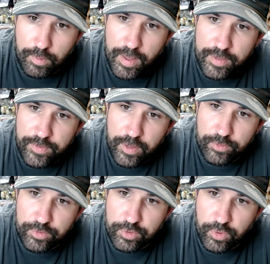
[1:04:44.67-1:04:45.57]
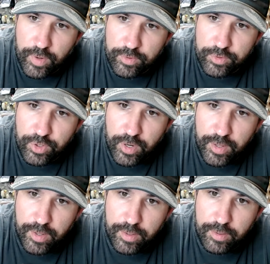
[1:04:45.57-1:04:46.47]
1/8 ounce scrounger
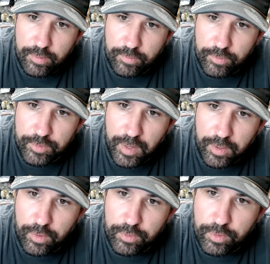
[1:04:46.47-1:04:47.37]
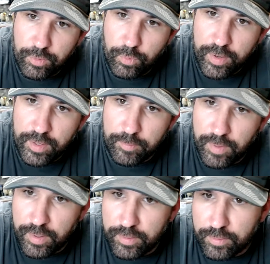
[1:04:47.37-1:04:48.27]
head was my go-to wading
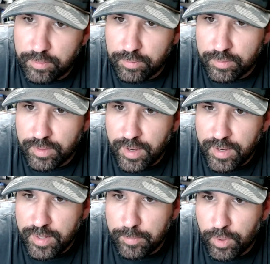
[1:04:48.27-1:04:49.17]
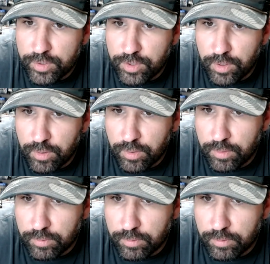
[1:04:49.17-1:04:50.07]
bait. Teeny brush hog.
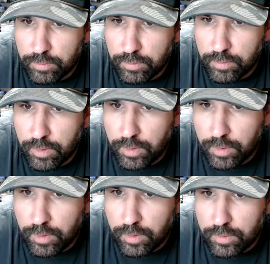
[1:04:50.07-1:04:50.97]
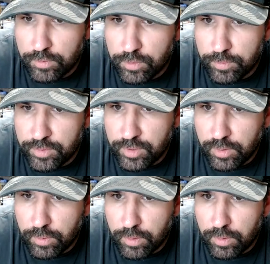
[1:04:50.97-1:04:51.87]
Zoom Z
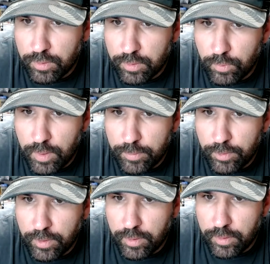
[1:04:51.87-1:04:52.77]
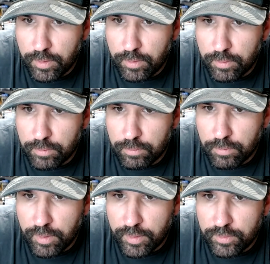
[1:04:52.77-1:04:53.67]
crawl on a wobblehead.
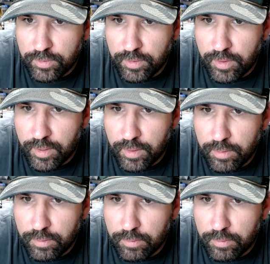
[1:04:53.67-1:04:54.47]
I can see that.